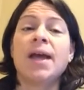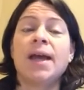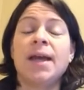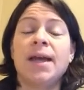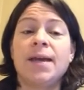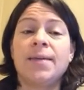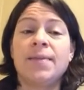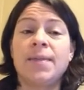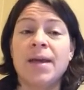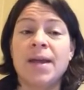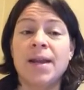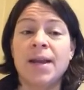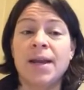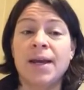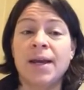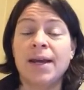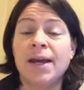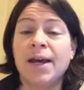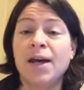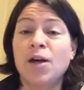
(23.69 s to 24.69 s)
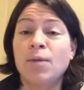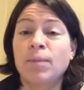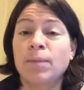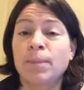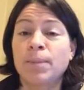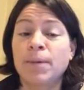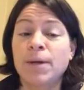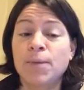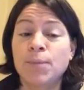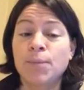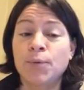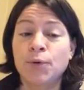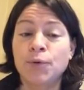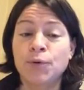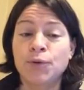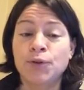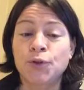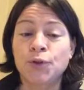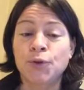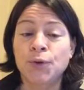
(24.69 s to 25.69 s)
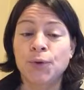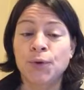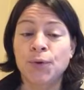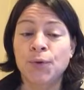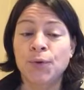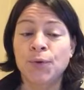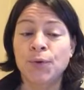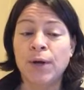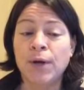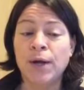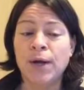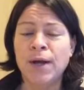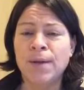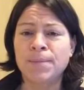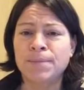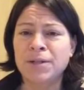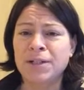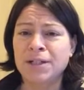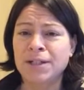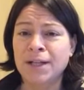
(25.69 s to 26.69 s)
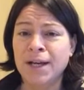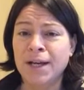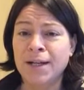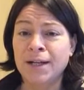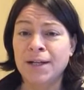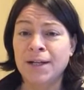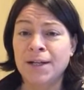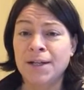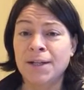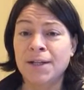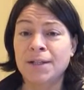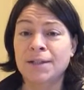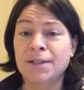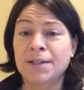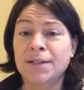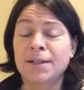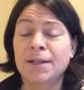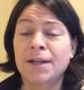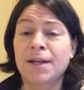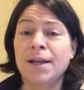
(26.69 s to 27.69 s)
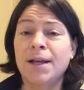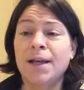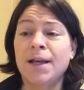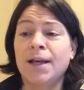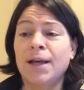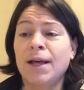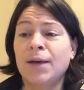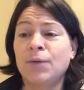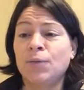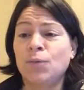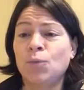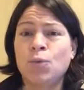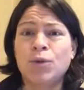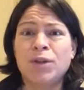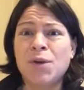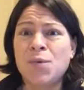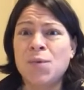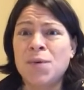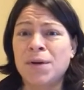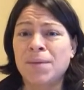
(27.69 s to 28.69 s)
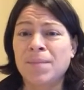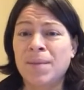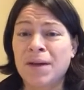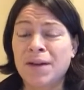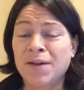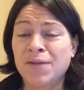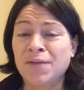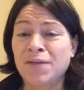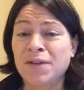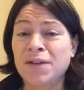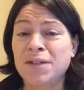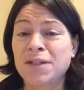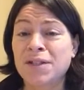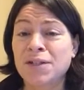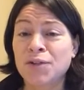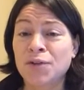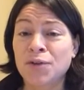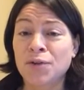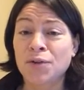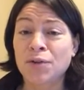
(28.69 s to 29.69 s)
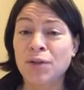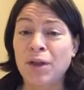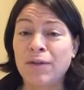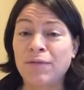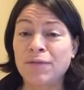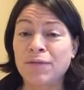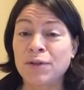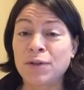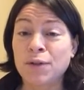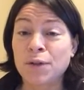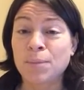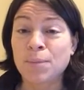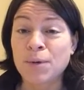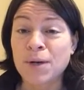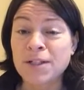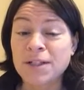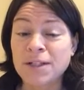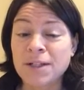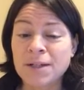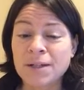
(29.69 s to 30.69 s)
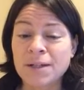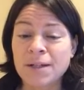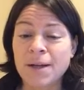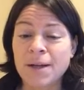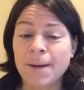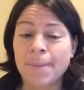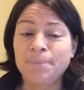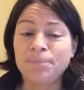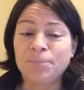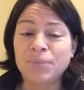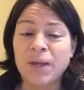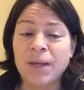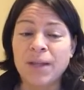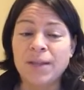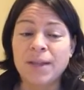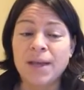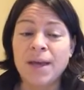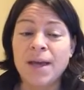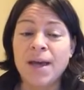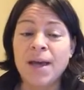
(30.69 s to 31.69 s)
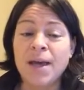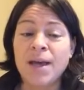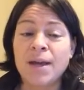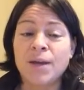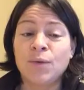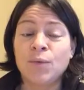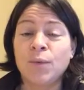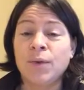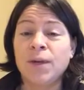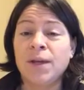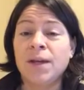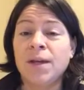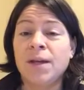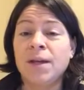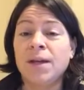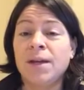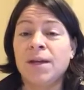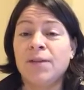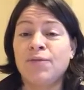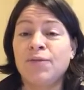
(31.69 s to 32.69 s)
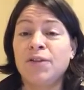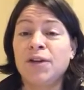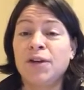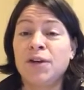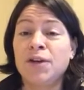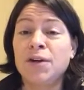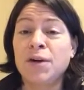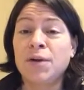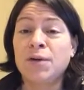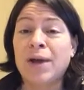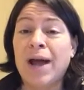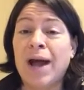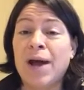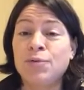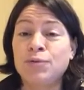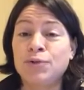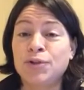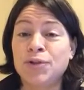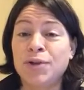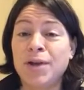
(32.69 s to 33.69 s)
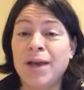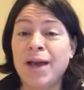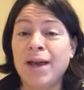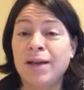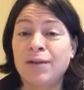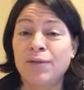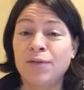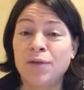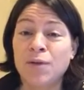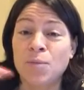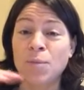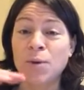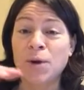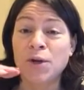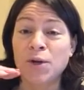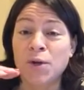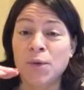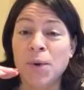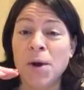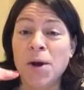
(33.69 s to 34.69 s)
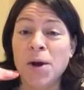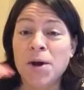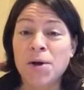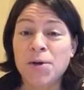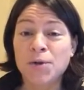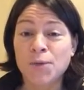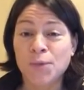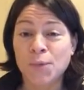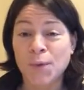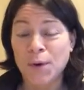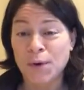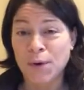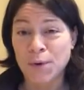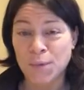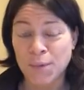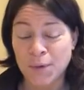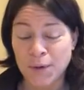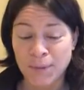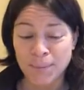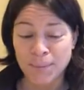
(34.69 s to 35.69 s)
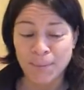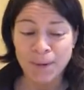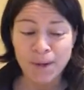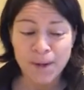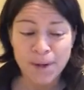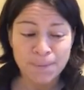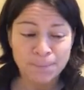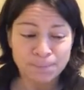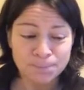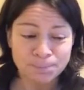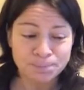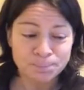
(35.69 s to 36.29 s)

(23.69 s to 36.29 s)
And then I help people to decide it is what they want to manifest into their life, into the present. And then we figure out how to get from where you are to where you want to be.